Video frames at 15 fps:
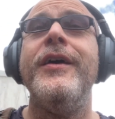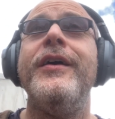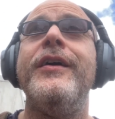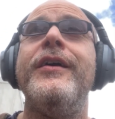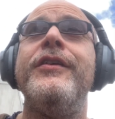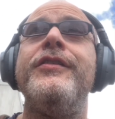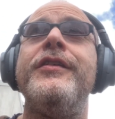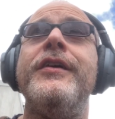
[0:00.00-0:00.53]

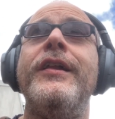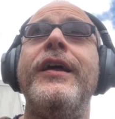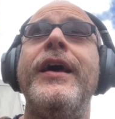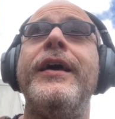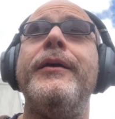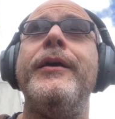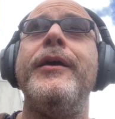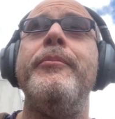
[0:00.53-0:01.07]
as your
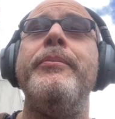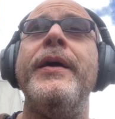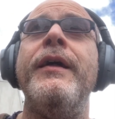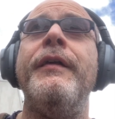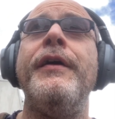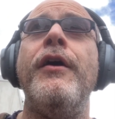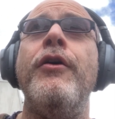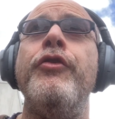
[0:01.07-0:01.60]
leg can
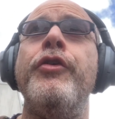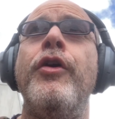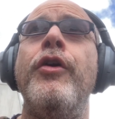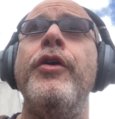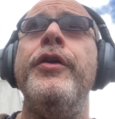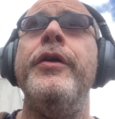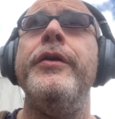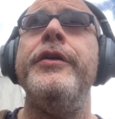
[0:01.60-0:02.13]
barely hold
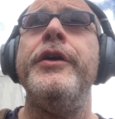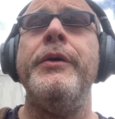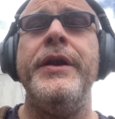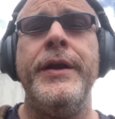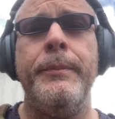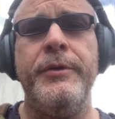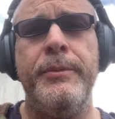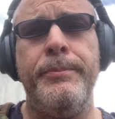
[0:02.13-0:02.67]
on, and you end
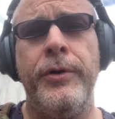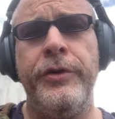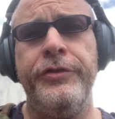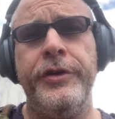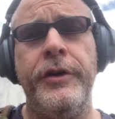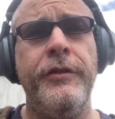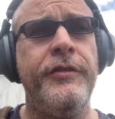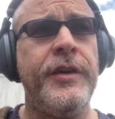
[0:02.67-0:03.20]
up
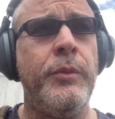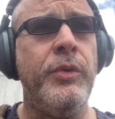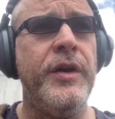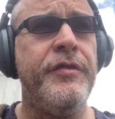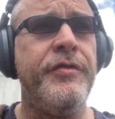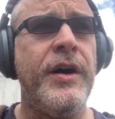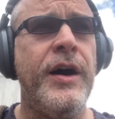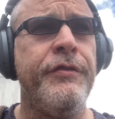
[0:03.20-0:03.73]
deposited somewhere
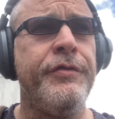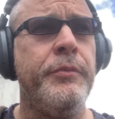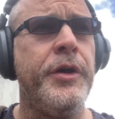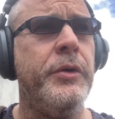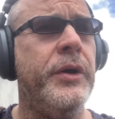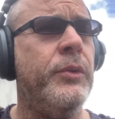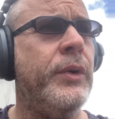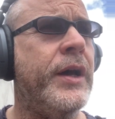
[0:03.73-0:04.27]
far from you
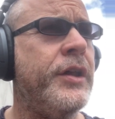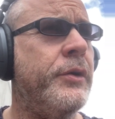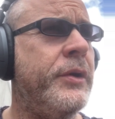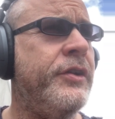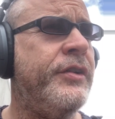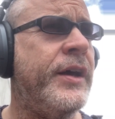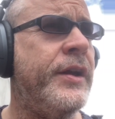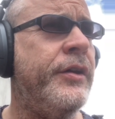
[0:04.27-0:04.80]
where you
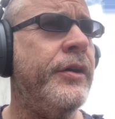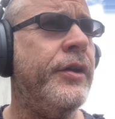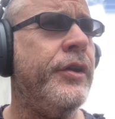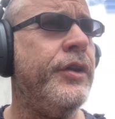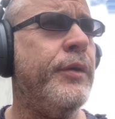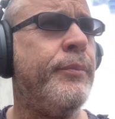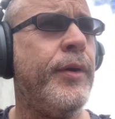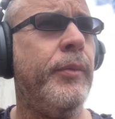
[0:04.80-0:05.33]
intended, and
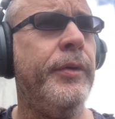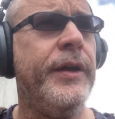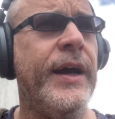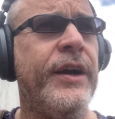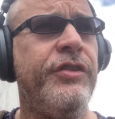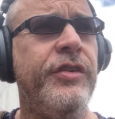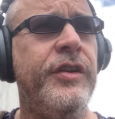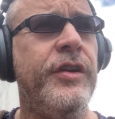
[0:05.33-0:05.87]
you probably
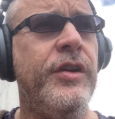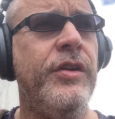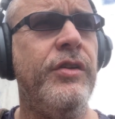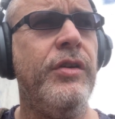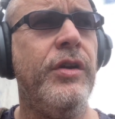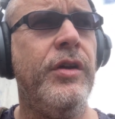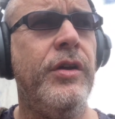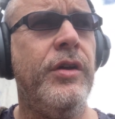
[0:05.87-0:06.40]
actually didn't
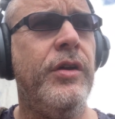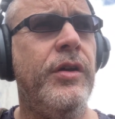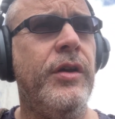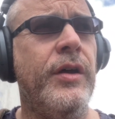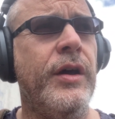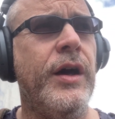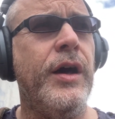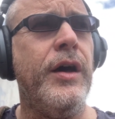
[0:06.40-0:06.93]

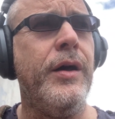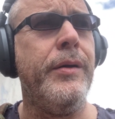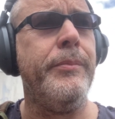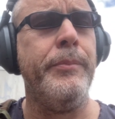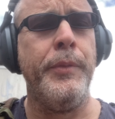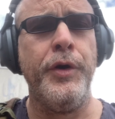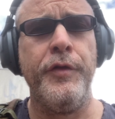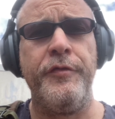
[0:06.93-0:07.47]

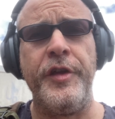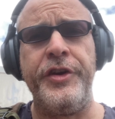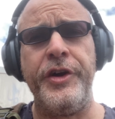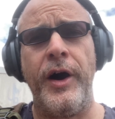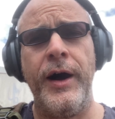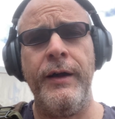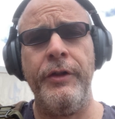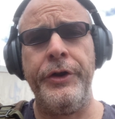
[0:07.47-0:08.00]
move the
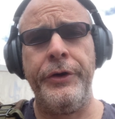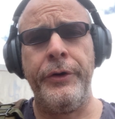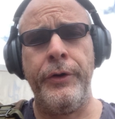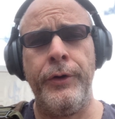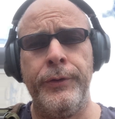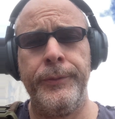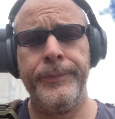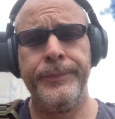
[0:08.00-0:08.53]
dial at all.
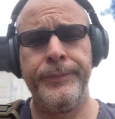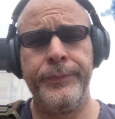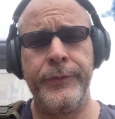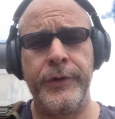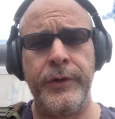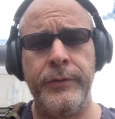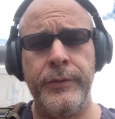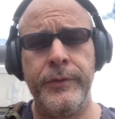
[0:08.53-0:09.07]

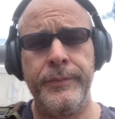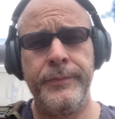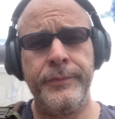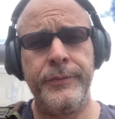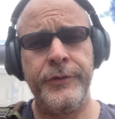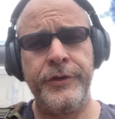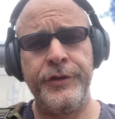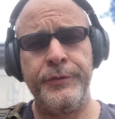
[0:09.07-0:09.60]

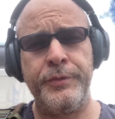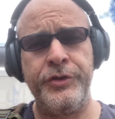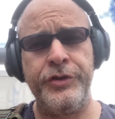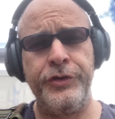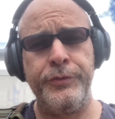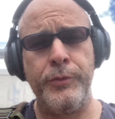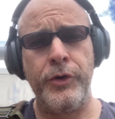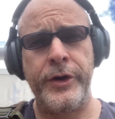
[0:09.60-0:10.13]
Just
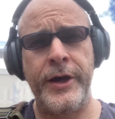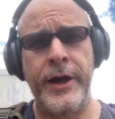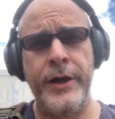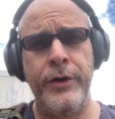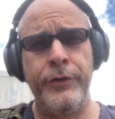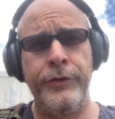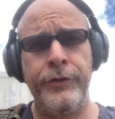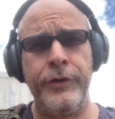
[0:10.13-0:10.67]
produce more
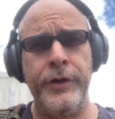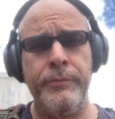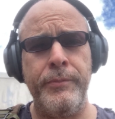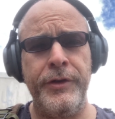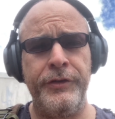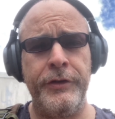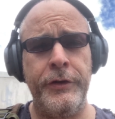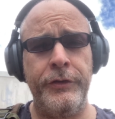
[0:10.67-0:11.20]
chaos and
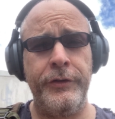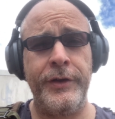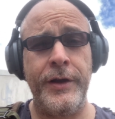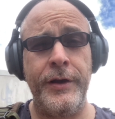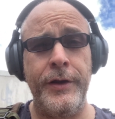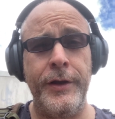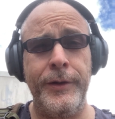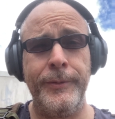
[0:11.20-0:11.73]

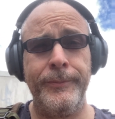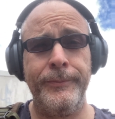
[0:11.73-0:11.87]
misunderstanding.